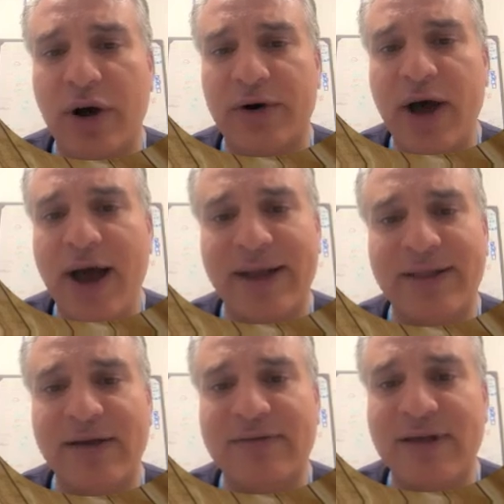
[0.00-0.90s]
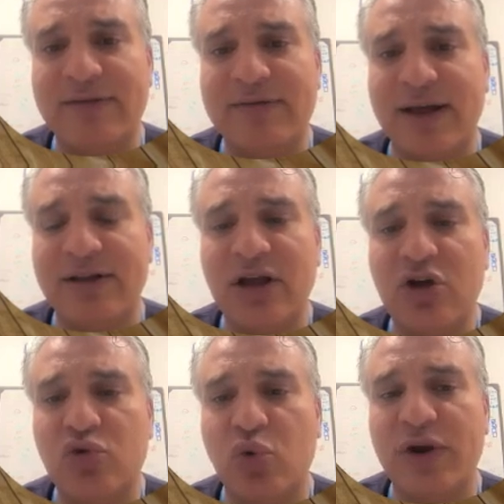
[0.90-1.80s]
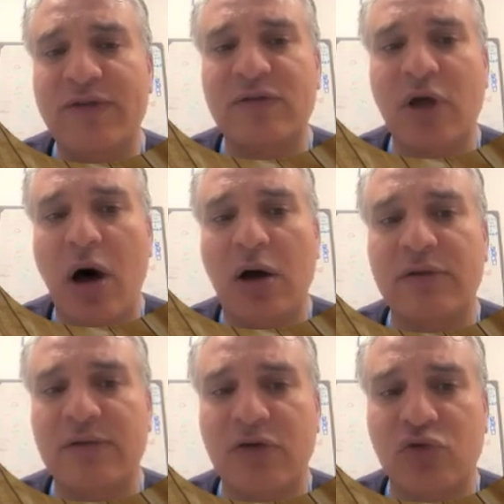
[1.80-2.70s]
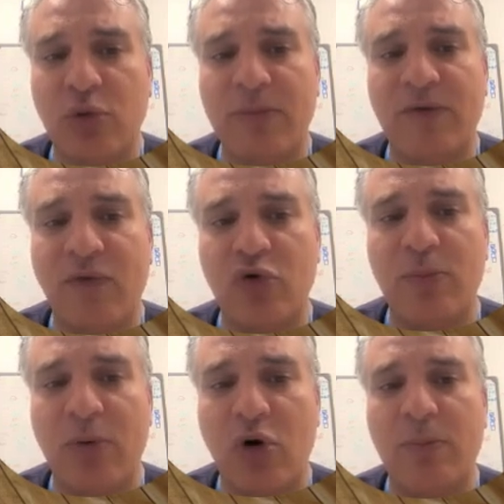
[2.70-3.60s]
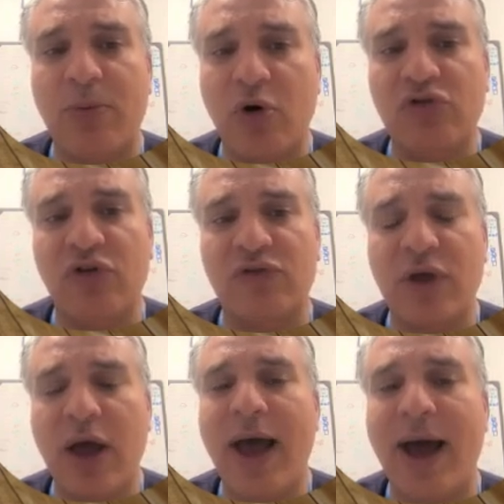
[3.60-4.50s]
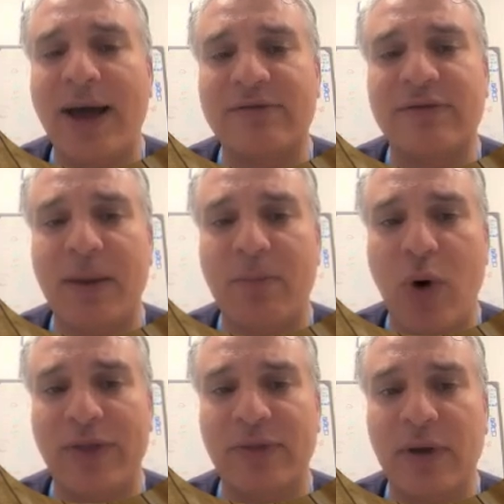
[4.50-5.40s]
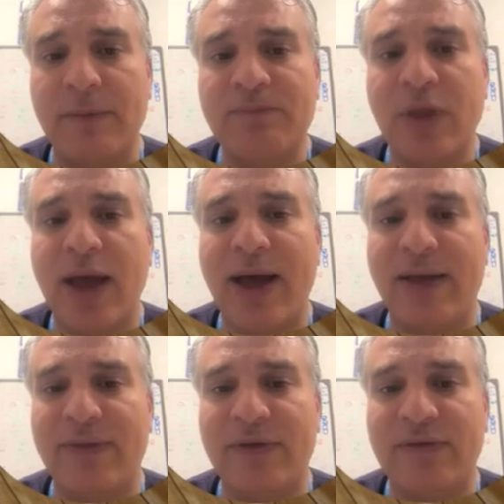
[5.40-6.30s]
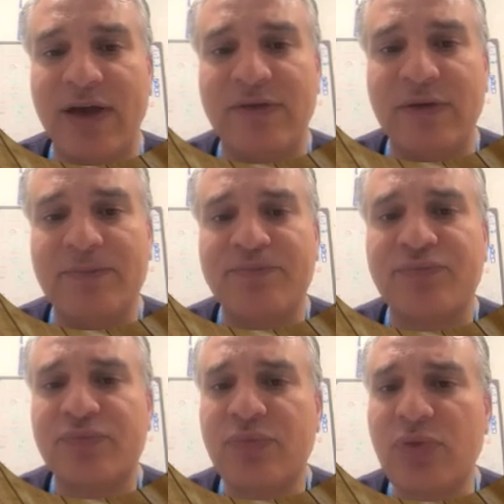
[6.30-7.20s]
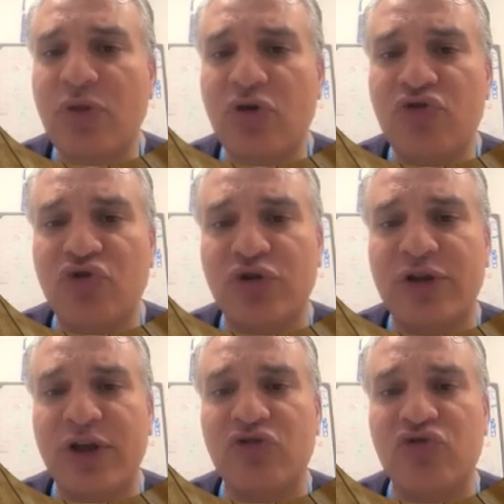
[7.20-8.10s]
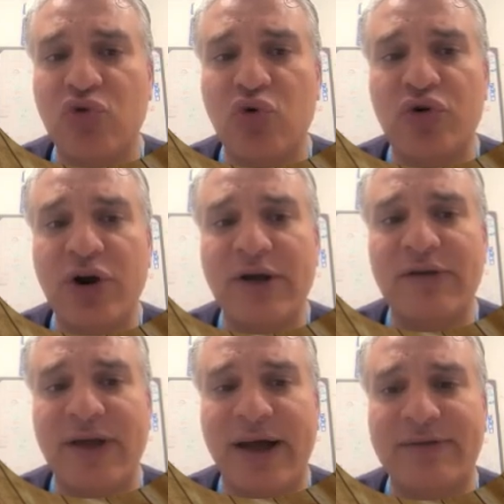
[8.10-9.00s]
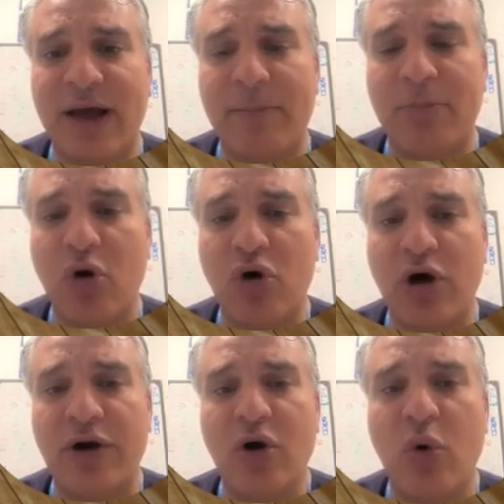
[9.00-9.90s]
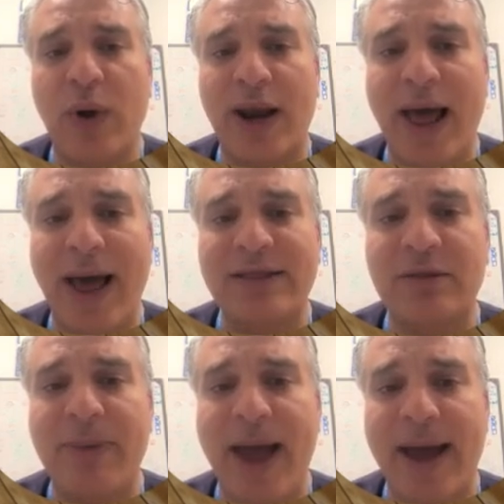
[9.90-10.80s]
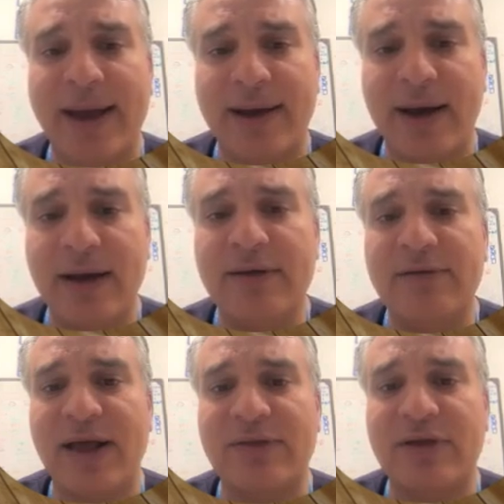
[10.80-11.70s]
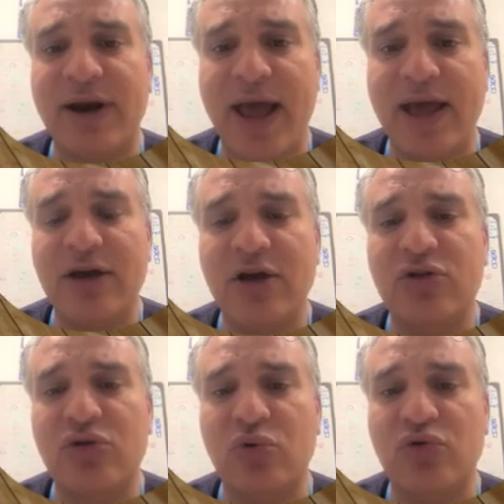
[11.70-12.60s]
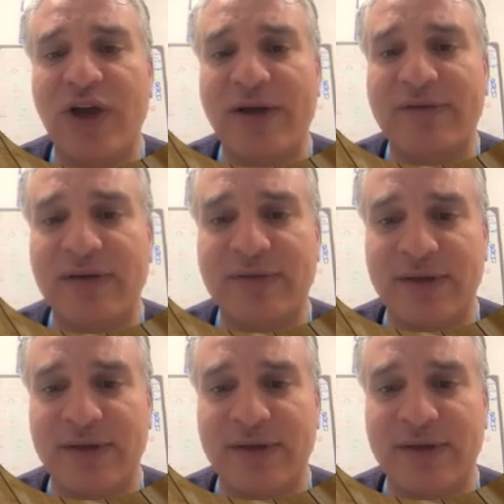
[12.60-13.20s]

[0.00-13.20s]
and the assistant to restart the stop before you block process at step 1. And this should ensure that the blocker will hand back the tray to the assistant.